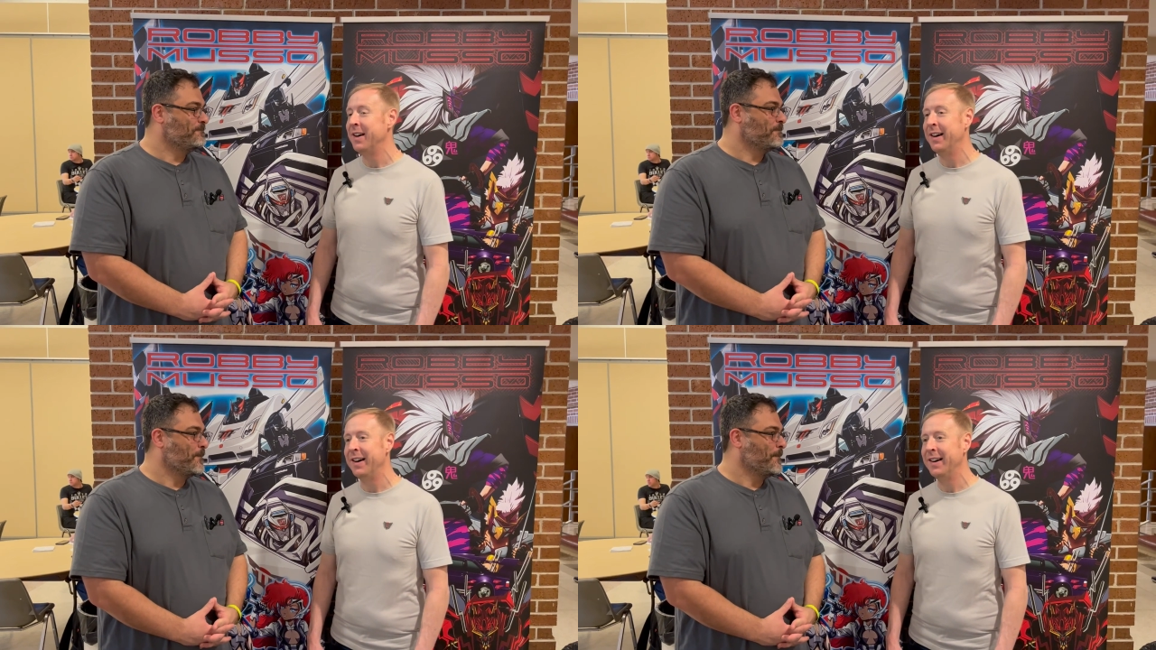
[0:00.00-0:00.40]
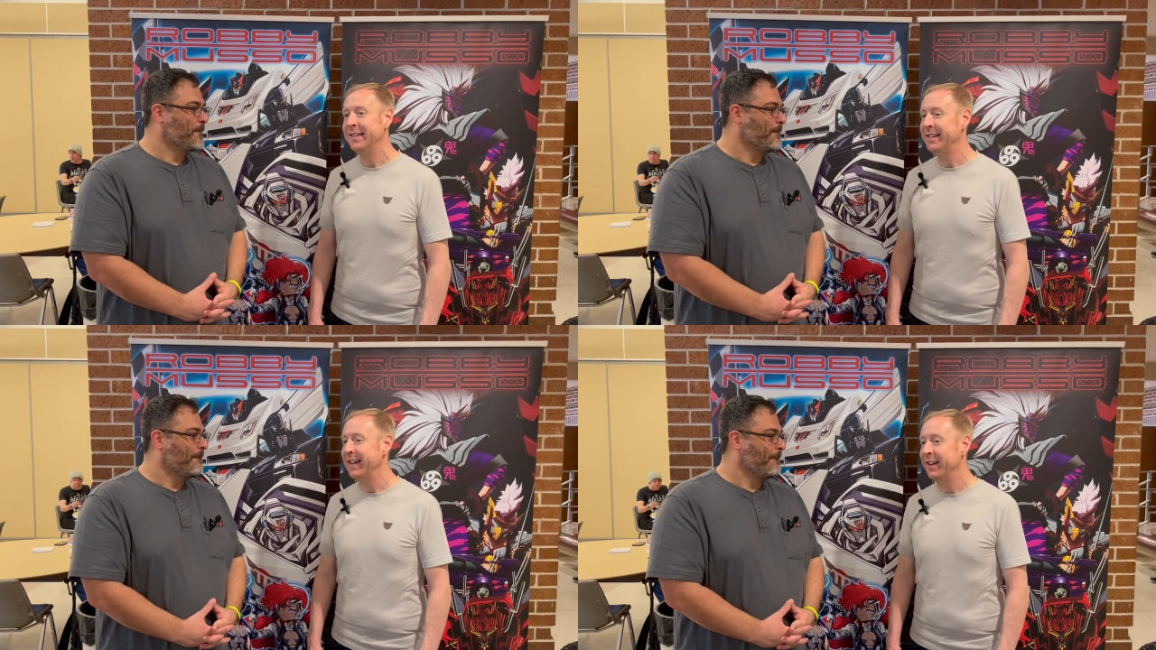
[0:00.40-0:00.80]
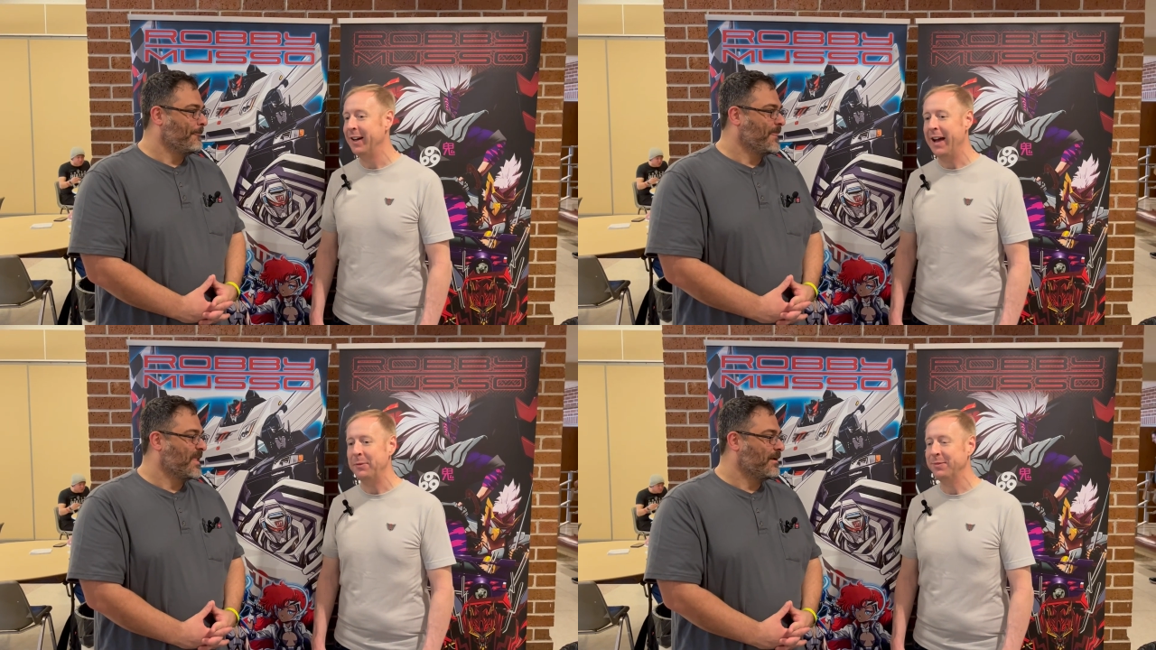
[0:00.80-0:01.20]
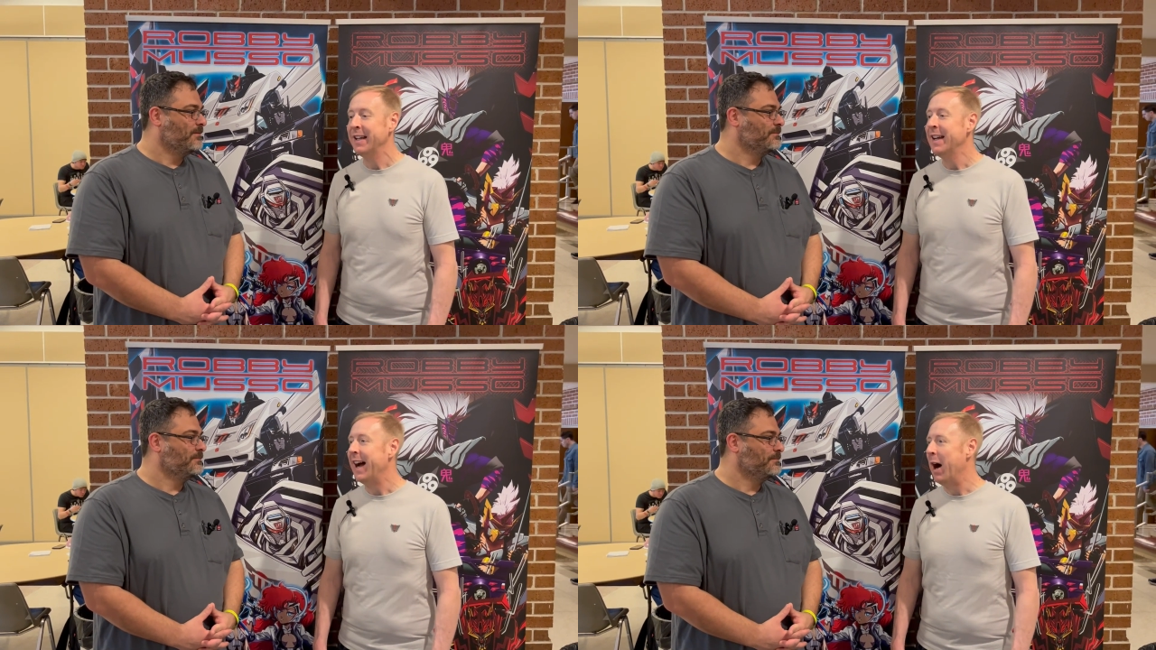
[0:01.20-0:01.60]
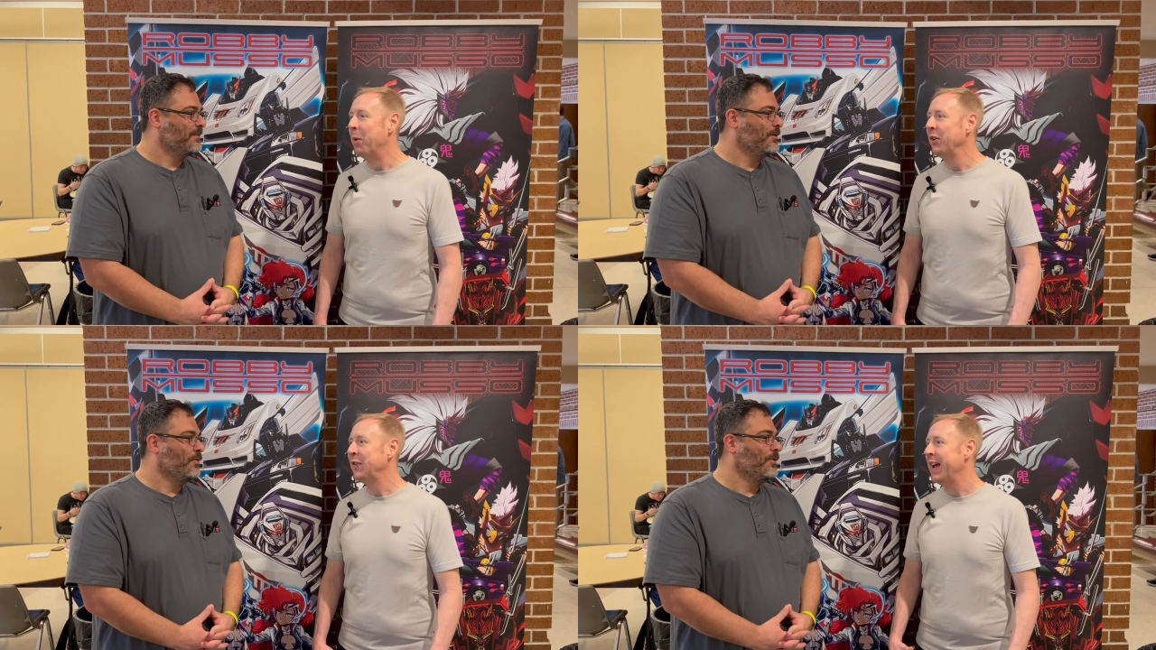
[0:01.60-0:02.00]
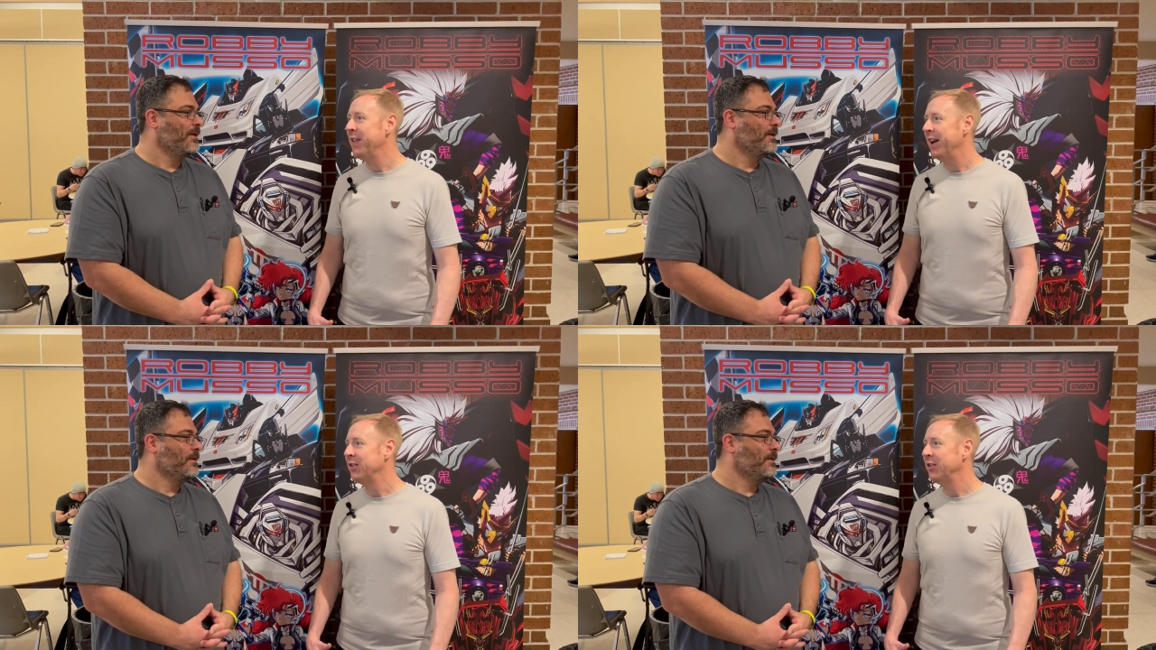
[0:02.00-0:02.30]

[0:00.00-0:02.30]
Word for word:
Speaker 1: uh, you know, I, I will say this.